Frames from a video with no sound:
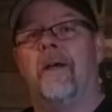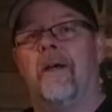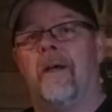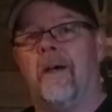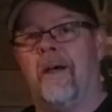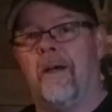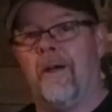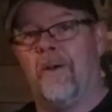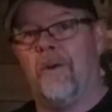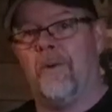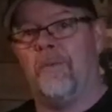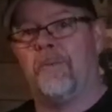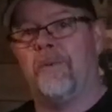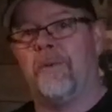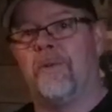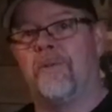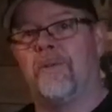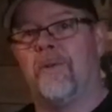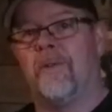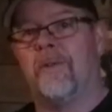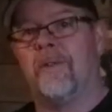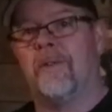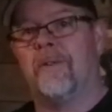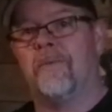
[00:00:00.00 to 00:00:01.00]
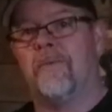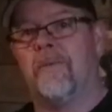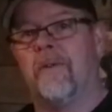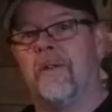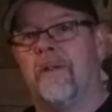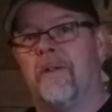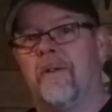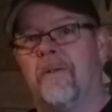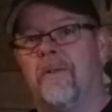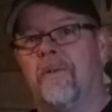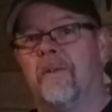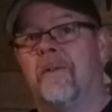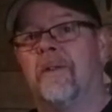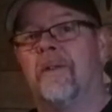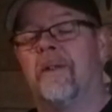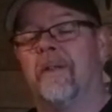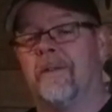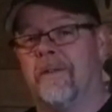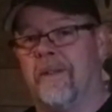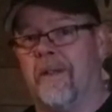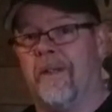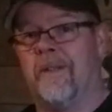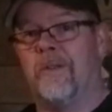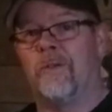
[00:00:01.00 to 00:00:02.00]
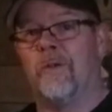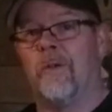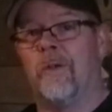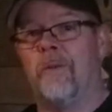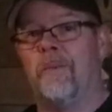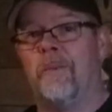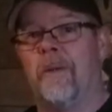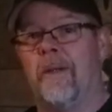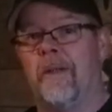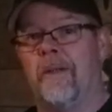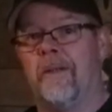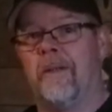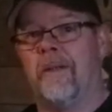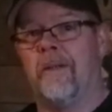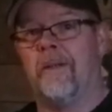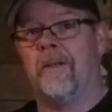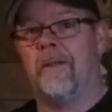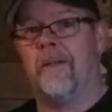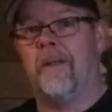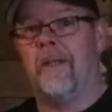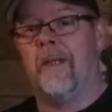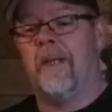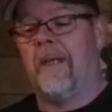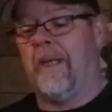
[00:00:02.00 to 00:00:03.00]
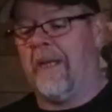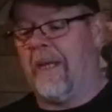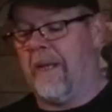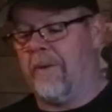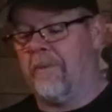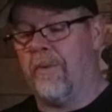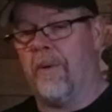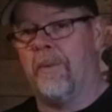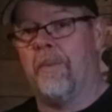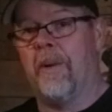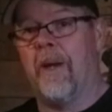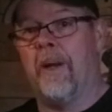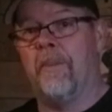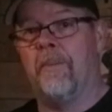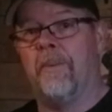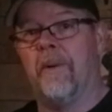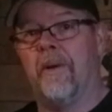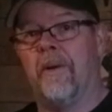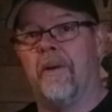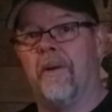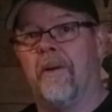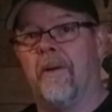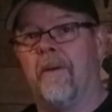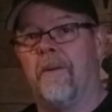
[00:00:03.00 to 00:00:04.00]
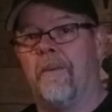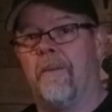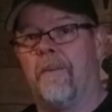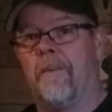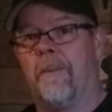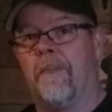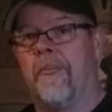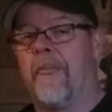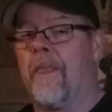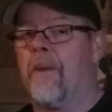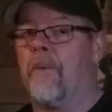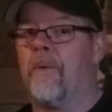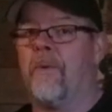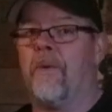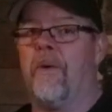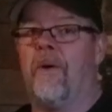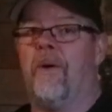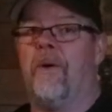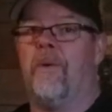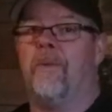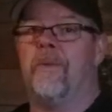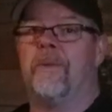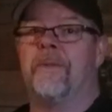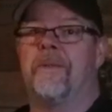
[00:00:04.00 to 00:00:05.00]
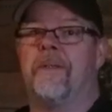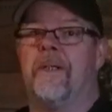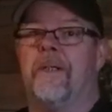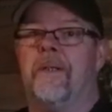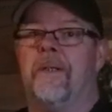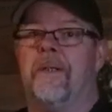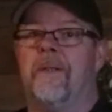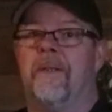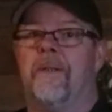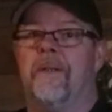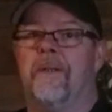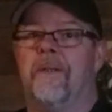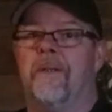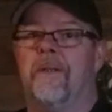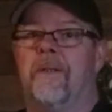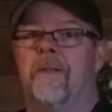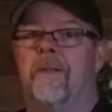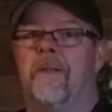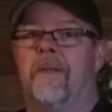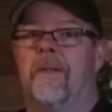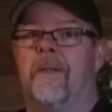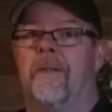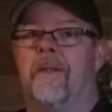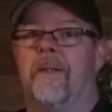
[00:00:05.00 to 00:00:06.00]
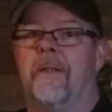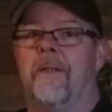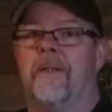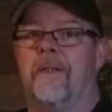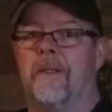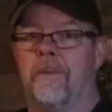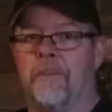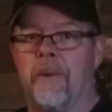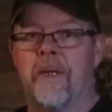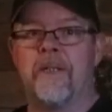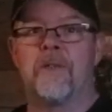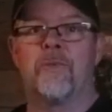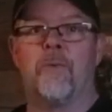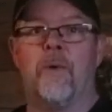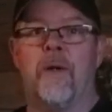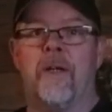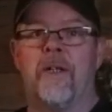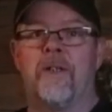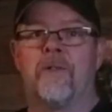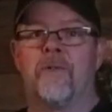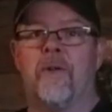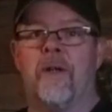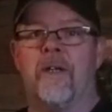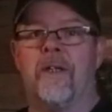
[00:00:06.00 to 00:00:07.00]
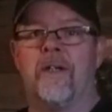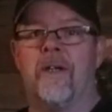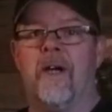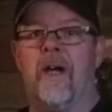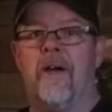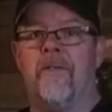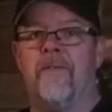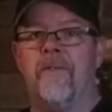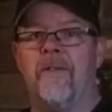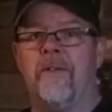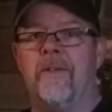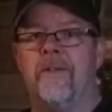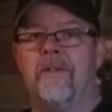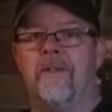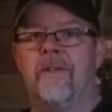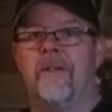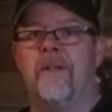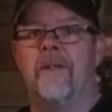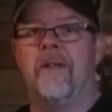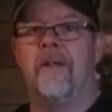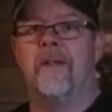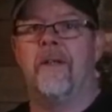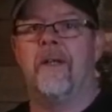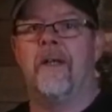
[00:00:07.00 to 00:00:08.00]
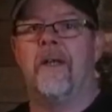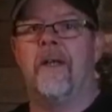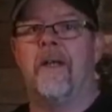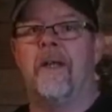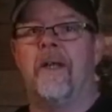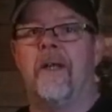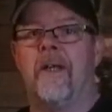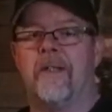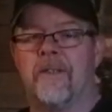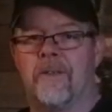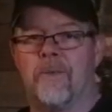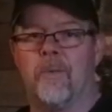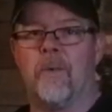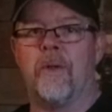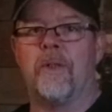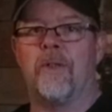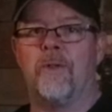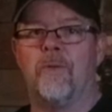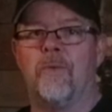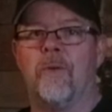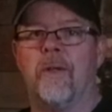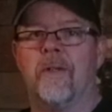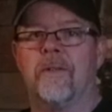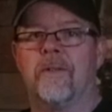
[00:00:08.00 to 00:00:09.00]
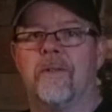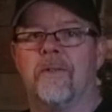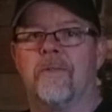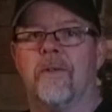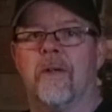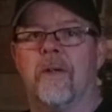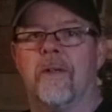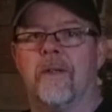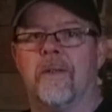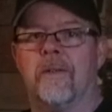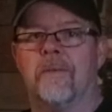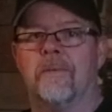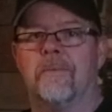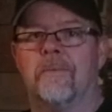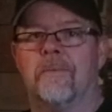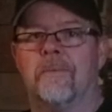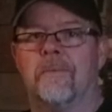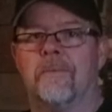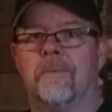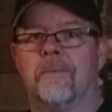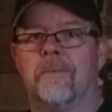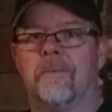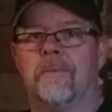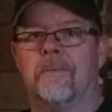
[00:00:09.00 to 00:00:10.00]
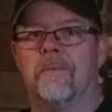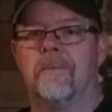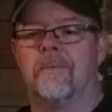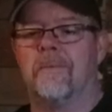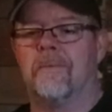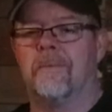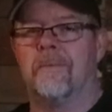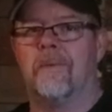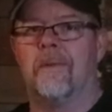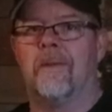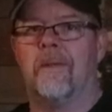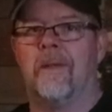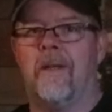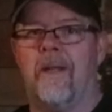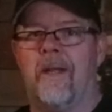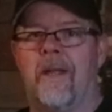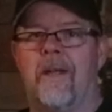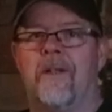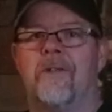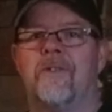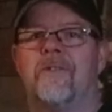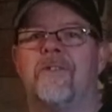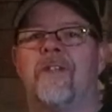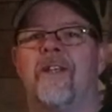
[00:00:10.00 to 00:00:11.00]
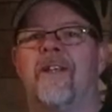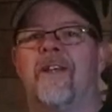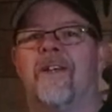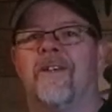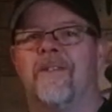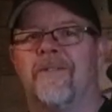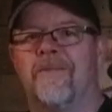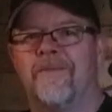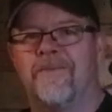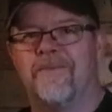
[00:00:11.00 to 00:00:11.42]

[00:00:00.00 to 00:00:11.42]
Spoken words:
I hope you enjoyed this video, because I enjoyed making it. And remember, what do I always say? The best way to drink coffee is the way you like to drink it. See ya.